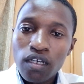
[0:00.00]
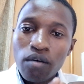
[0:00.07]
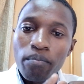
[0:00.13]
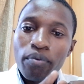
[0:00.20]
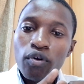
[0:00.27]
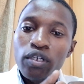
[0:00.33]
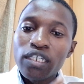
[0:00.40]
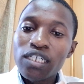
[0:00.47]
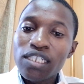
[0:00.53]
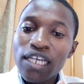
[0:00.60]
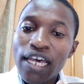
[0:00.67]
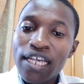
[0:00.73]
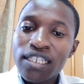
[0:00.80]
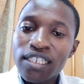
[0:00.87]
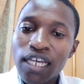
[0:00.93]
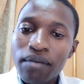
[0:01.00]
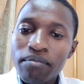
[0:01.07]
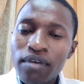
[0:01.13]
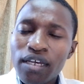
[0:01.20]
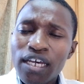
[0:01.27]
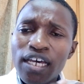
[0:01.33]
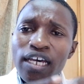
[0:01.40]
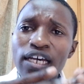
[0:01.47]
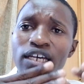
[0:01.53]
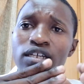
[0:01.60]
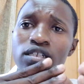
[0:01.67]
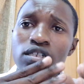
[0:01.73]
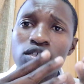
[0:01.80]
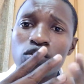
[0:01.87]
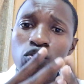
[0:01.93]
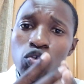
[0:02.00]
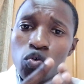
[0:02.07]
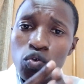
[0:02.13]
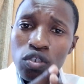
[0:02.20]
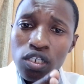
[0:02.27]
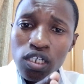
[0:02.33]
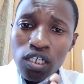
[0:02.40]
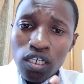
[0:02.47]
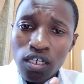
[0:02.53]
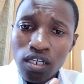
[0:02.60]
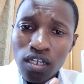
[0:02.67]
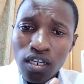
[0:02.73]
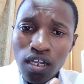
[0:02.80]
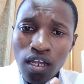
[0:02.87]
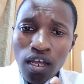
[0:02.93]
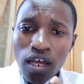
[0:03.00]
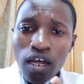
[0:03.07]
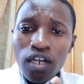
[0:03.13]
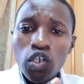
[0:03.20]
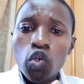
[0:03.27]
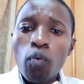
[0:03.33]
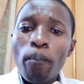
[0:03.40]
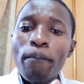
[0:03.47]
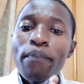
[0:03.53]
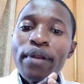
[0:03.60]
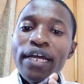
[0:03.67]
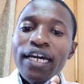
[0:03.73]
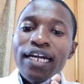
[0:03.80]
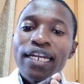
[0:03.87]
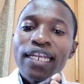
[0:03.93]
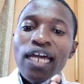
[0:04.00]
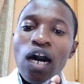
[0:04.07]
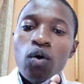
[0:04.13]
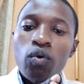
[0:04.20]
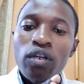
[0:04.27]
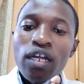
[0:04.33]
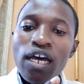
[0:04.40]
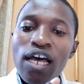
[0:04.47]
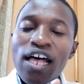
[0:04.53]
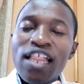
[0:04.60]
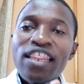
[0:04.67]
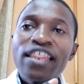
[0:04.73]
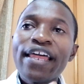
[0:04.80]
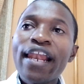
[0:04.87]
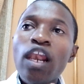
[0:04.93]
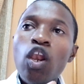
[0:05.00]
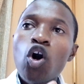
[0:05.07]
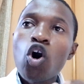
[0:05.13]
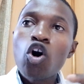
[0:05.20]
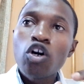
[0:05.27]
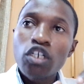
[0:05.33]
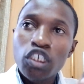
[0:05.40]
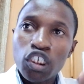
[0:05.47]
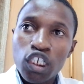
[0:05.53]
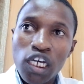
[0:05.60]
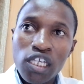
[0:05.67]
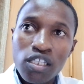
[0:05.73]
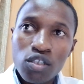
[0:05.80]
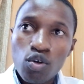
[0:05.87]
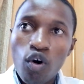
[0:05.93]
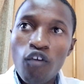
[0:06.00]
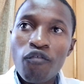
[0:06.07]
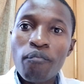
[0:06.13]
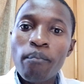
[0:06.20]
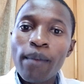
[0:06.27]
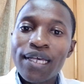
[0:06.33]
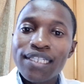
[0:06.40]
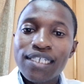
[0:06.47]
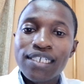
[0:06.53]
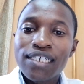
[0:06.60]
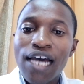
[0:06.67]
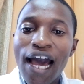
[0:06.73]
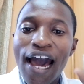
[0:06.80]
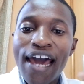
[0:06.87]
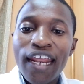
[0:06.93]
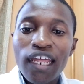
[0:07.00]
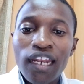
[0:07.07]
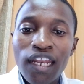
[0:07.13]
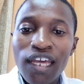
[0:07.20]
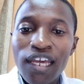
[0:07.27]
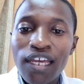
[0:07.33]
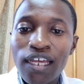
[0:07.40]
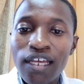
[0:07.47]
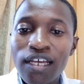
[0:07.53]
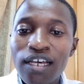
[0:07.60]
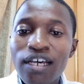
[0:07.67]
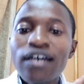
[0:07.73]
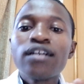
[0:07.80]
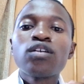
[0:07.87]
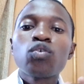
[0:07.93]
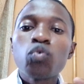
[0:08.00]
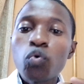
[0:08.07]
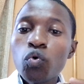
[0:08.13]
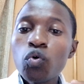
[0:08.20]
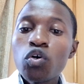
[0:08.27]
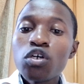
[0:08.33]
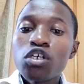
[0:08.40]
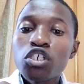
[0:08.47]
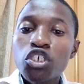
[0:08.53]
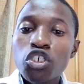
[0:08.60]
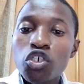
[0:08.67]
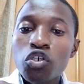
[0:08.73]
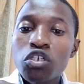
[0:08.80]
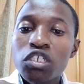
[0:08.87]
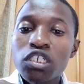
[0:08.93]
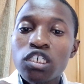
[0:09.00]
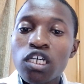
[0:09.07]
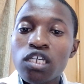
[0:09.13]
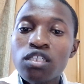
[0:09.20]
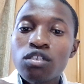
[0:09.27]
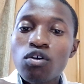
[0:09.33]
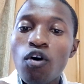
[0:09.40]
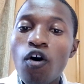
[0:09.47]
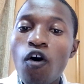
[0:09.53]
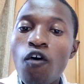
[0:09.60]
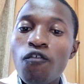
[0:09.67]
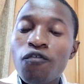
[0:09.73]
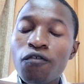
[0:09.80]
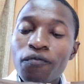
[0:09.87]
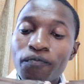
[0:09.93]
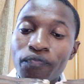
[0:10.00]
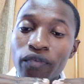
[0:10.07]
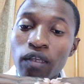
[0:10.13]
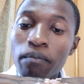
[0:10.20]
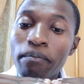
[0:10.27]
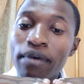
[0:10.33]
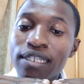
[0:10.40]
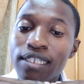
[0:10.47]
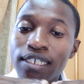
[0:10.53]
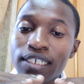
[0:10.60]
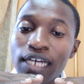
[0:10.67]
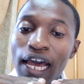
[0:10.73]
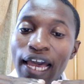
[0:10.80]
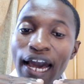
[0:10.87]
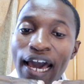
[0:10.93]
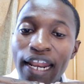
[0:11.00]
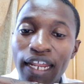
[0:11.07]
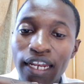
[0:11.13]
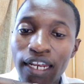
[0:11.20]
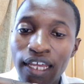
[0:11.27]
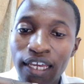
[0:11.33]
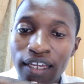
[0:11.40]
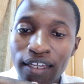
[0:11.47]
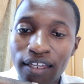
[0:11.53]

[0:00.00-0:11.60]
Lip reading: Protease enzyme is used to break down the long chains of messenger RNA to short chains of messenger RNA.